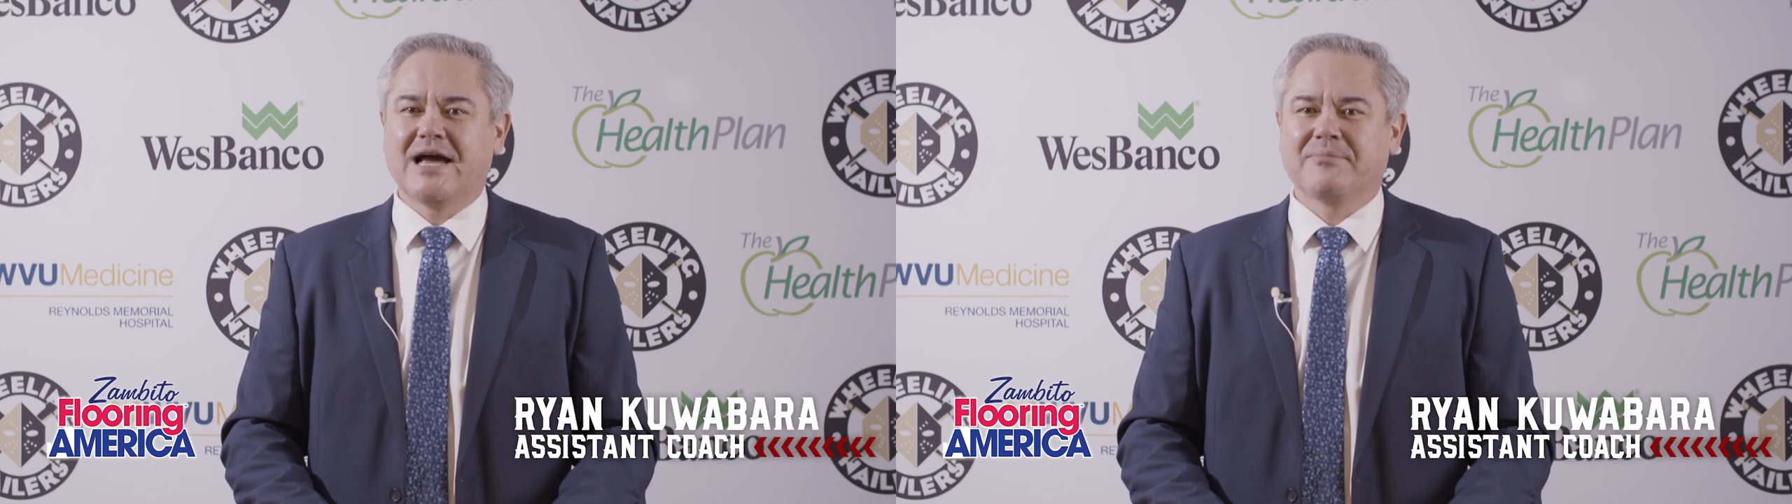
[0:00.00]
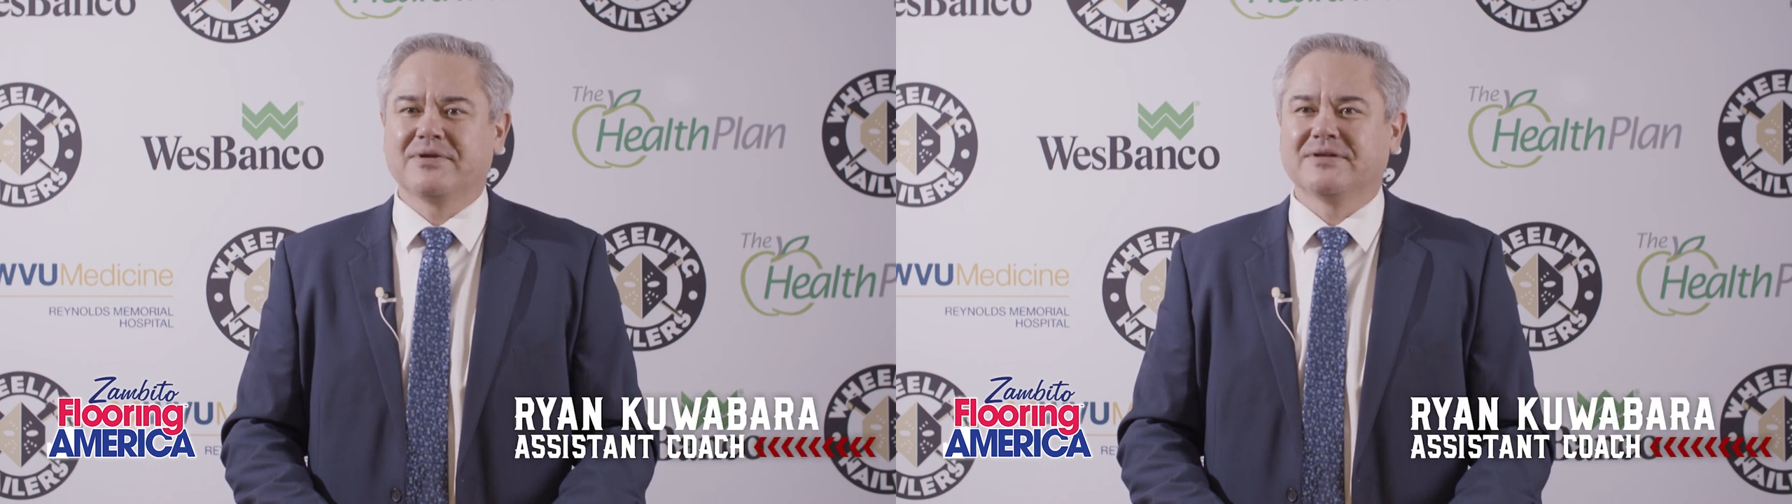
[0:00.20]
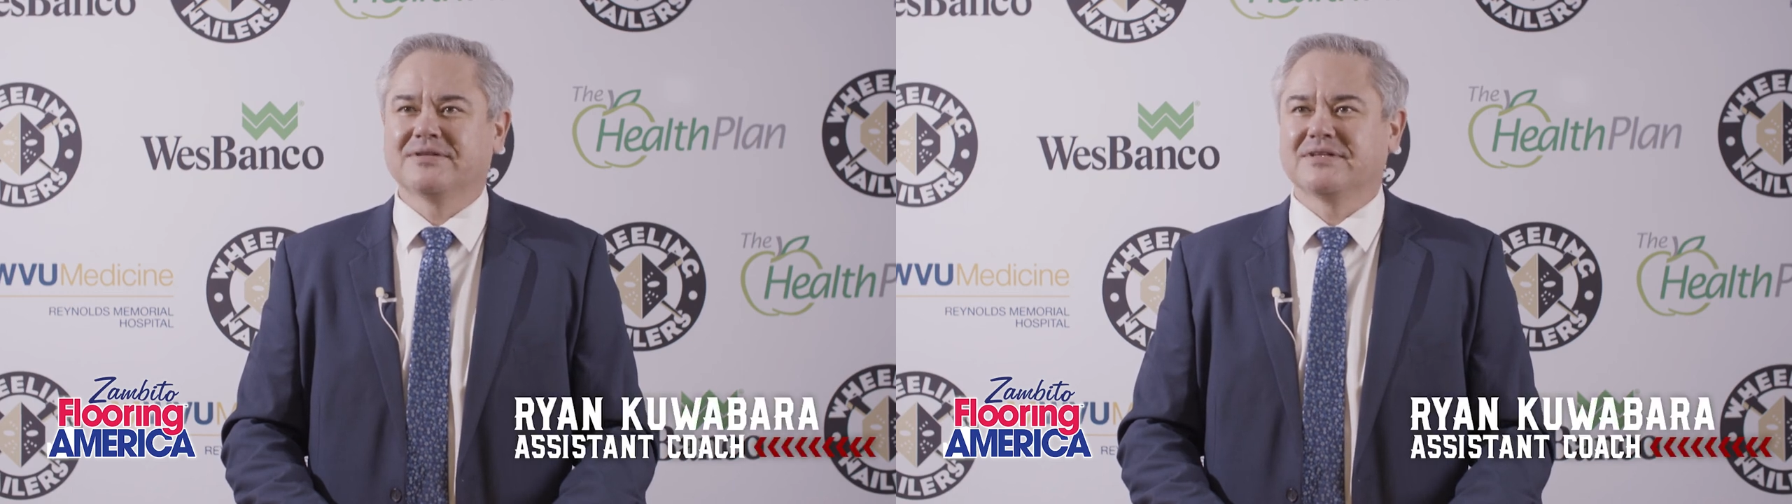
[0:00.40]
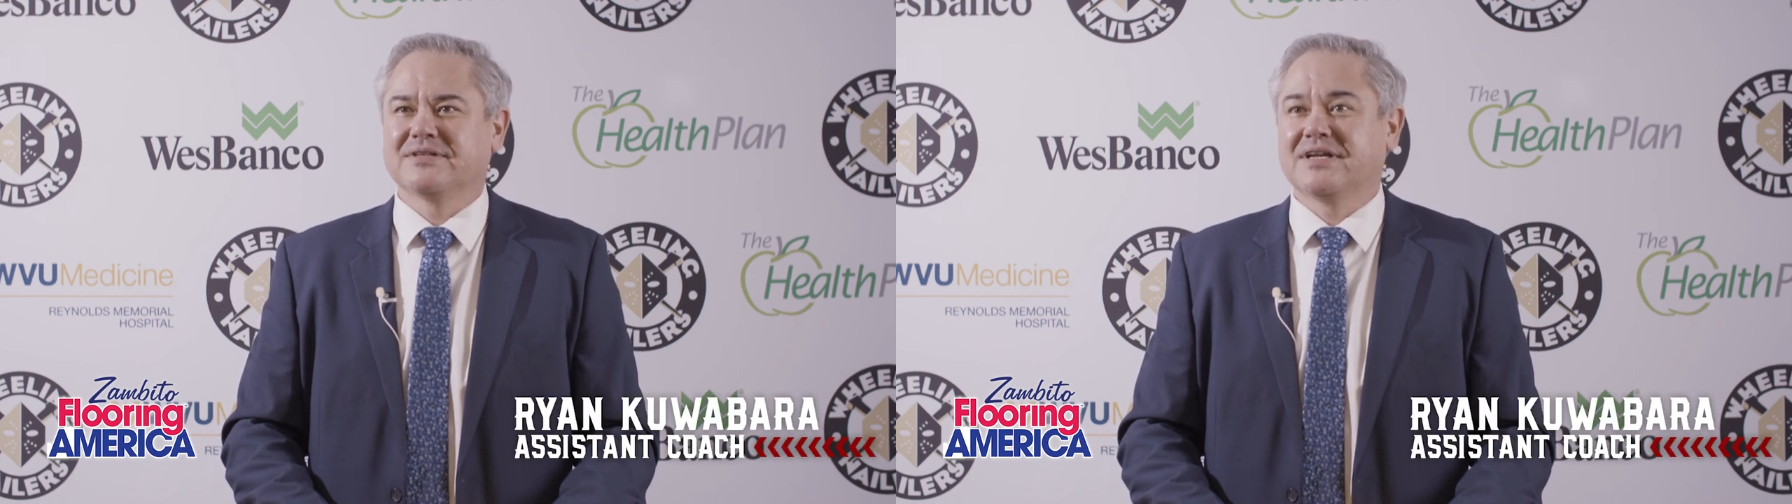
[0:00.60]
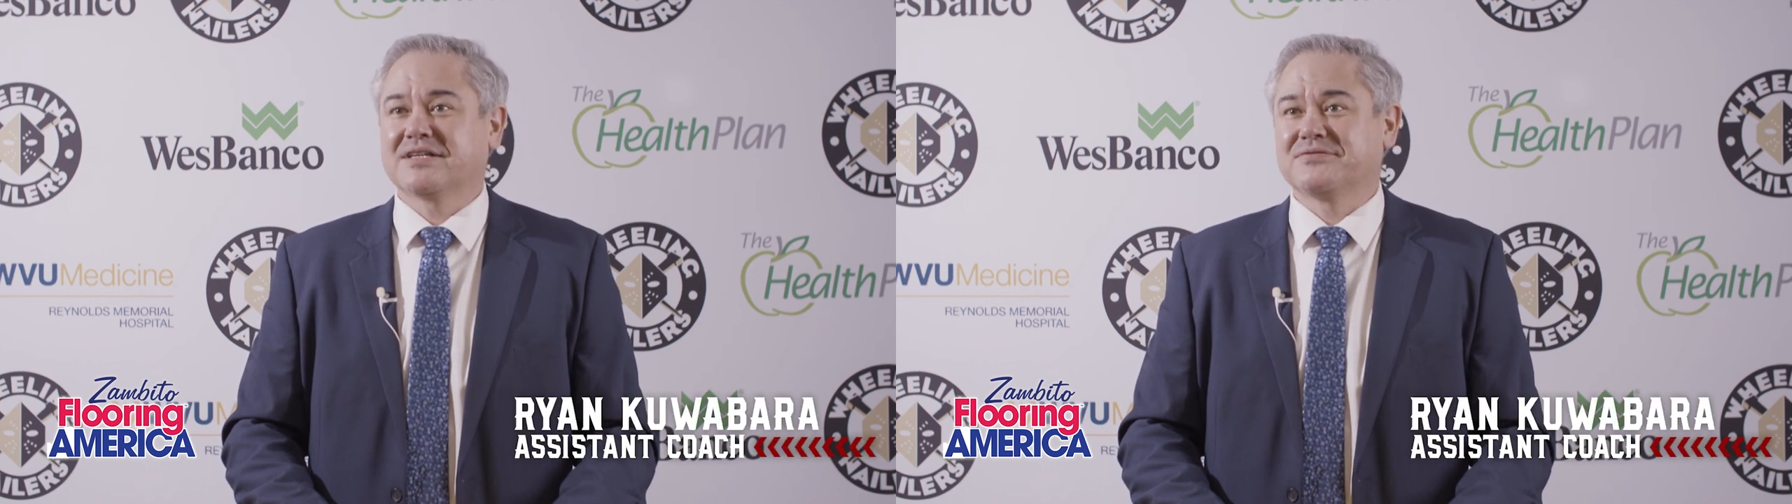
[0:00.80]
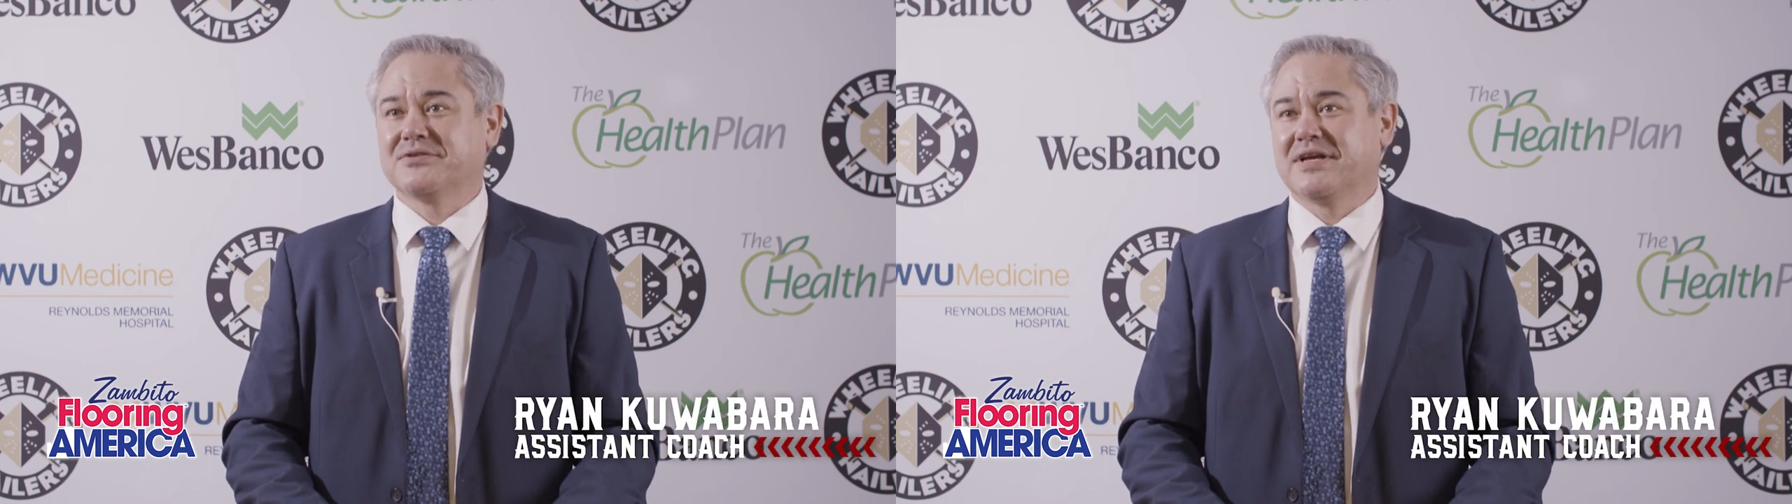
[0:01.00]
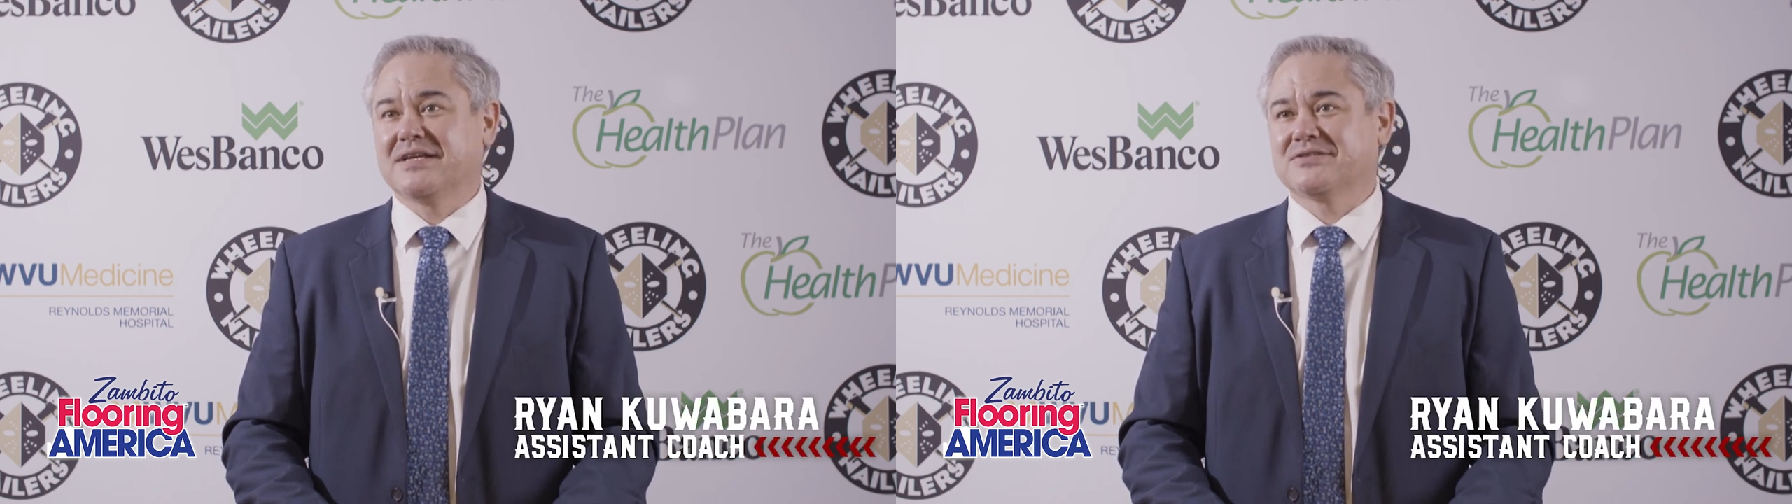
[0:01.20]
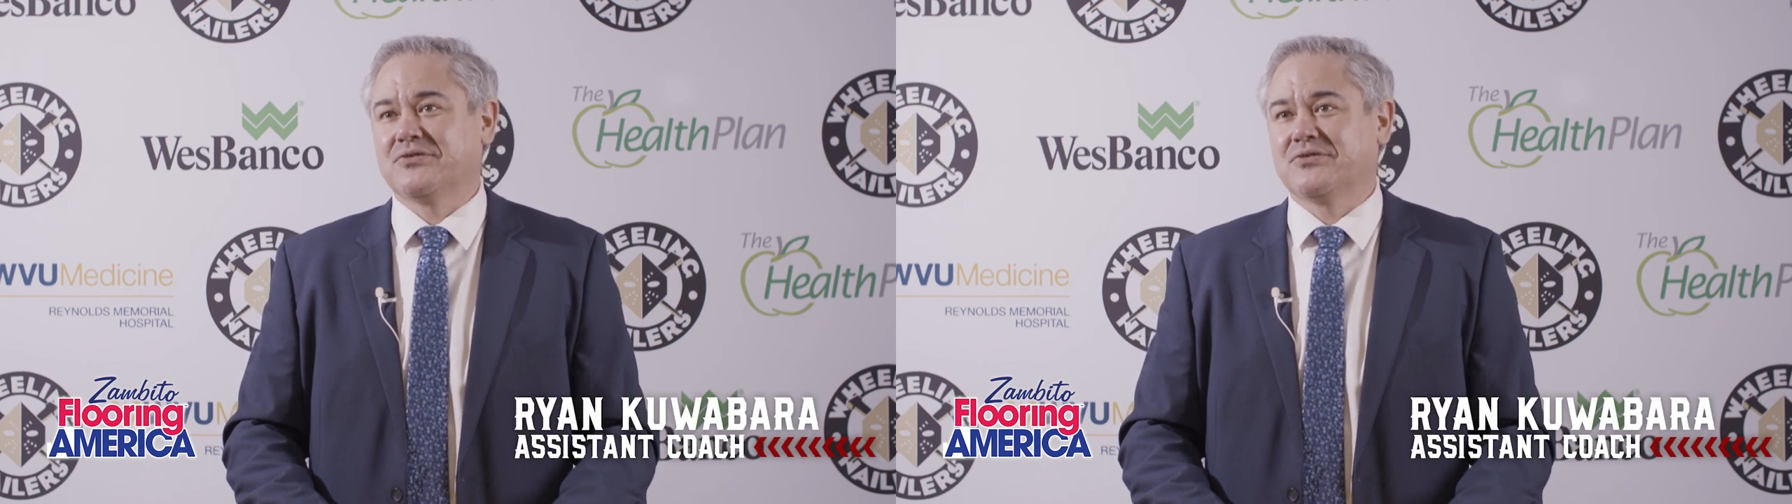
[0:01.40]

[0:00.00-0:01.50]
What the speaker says: happen in the next few days,